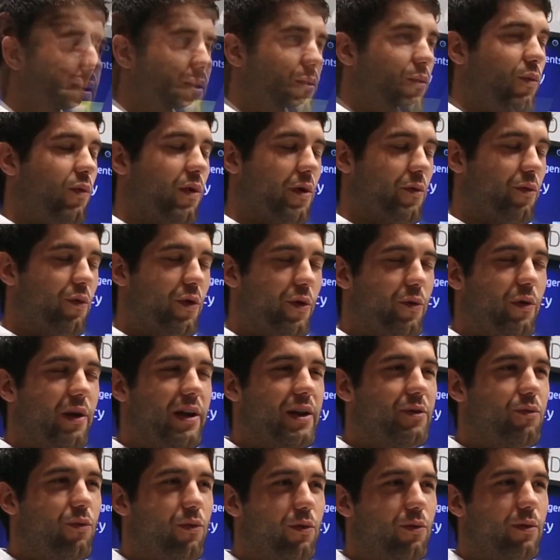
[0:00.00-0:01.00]
What we
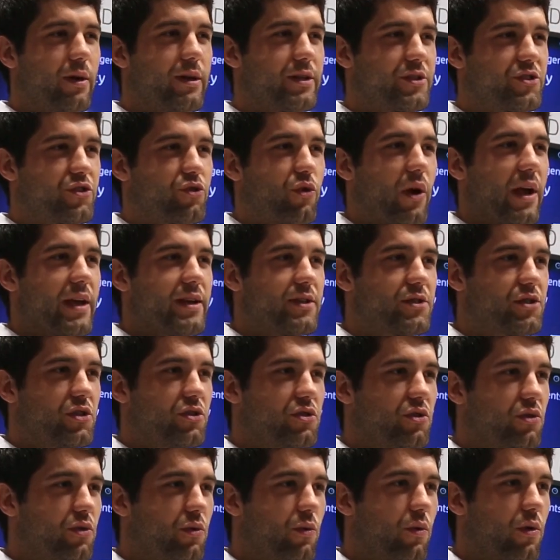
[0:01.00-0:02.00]
really were trying to
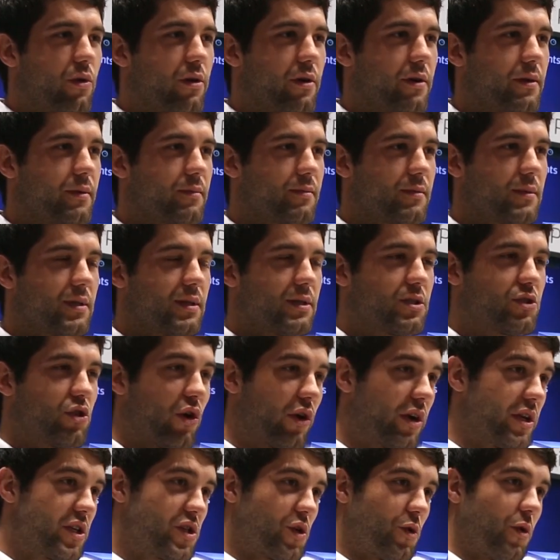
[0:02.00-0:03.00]
do were
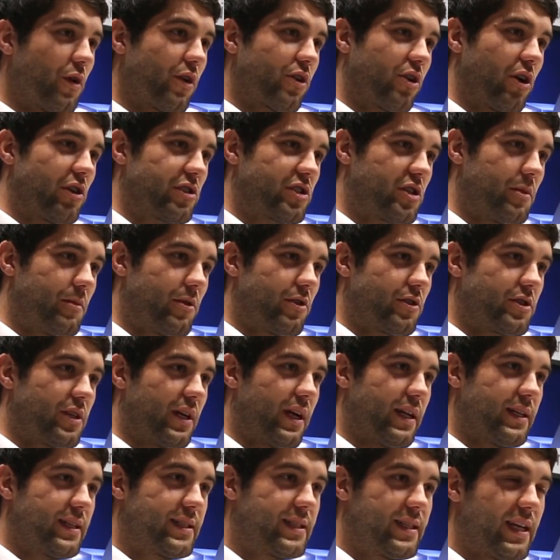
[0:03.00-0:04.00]
talking to our customers
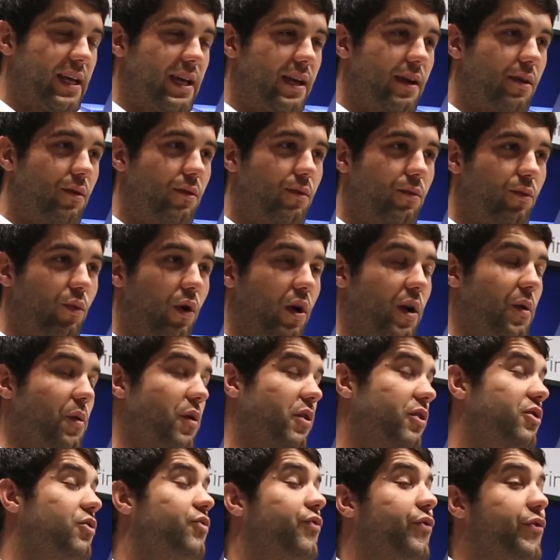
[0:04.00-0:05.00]
and seeing, well,
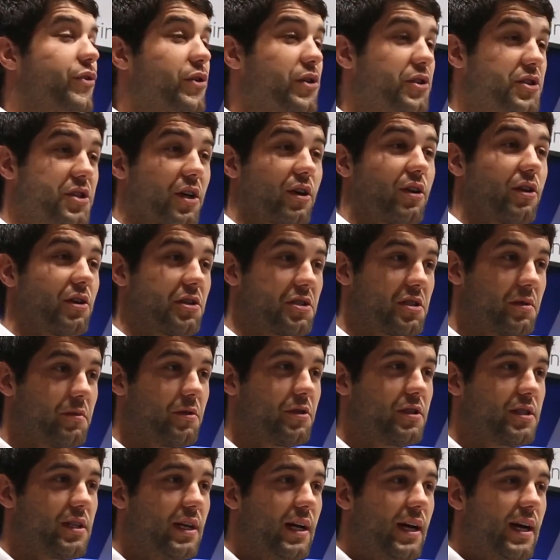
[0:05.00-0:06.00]
our future
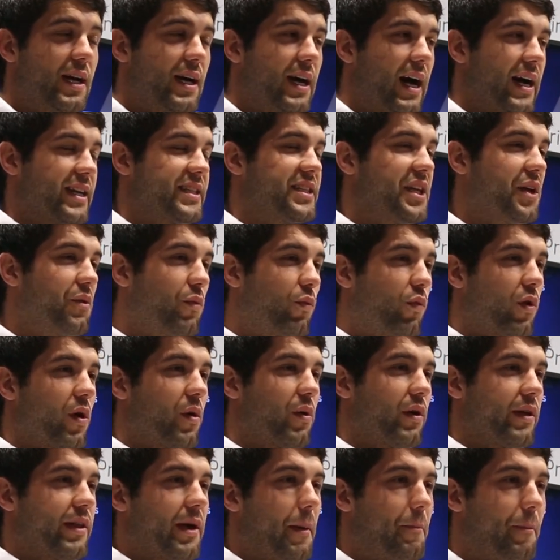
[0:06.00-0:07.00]
customers, and seeing where
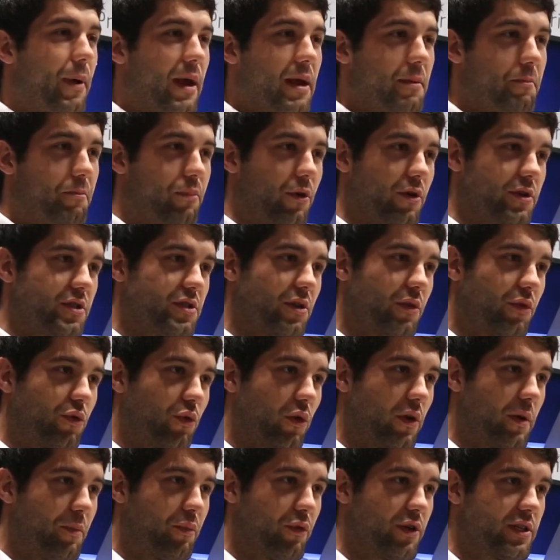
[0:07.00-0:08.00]
were the pain points on
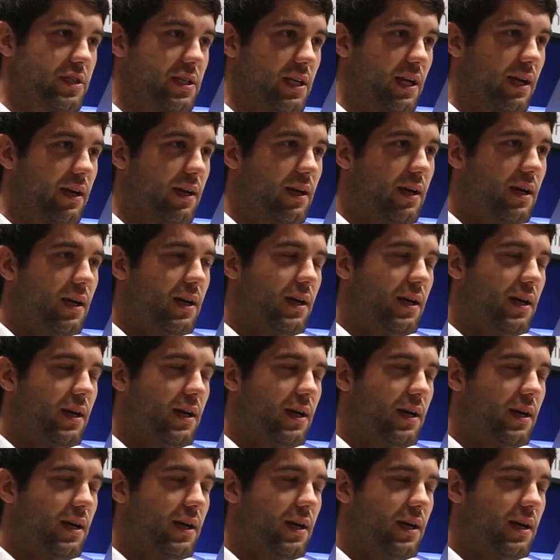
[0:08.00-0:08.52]
3D printing.